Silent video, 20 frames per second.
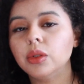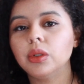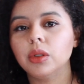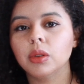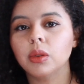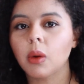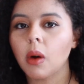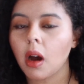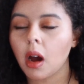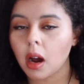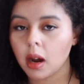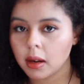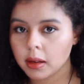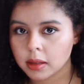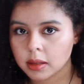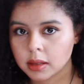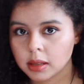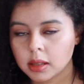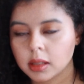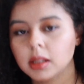you are
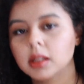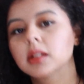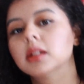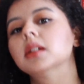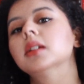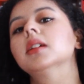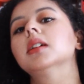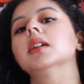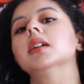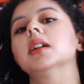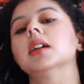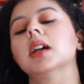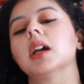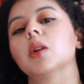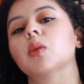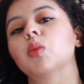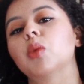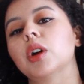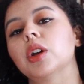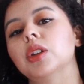
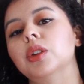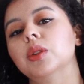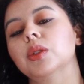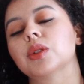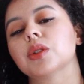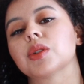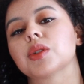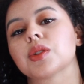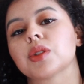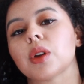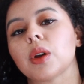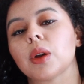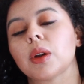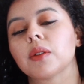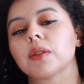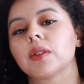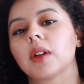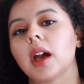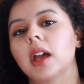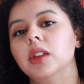and what you
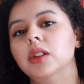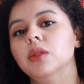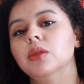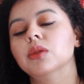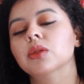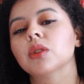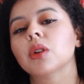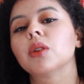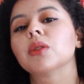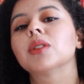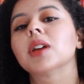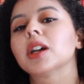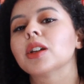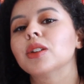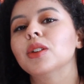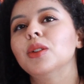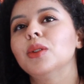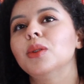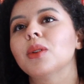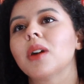deserve, and you know that
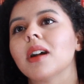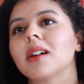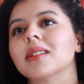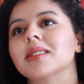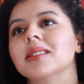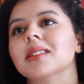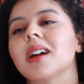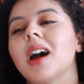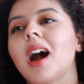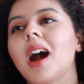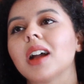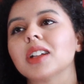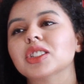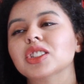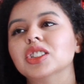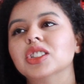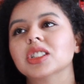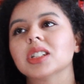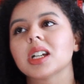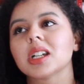you are not
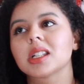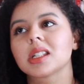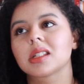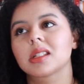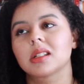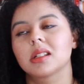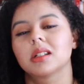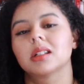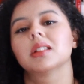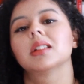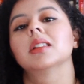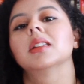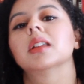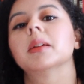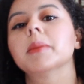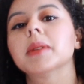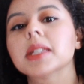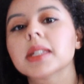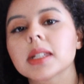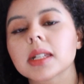just
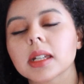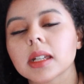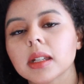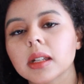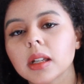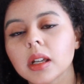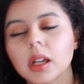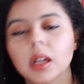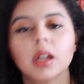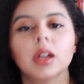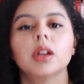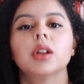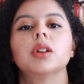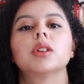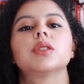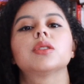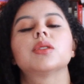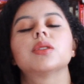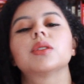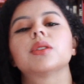limited
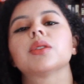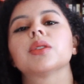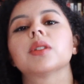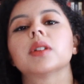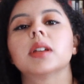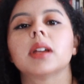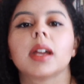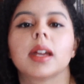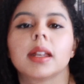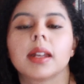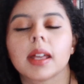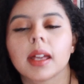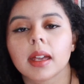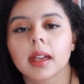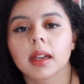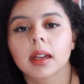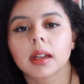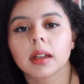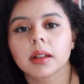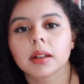to
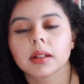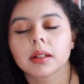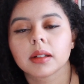creating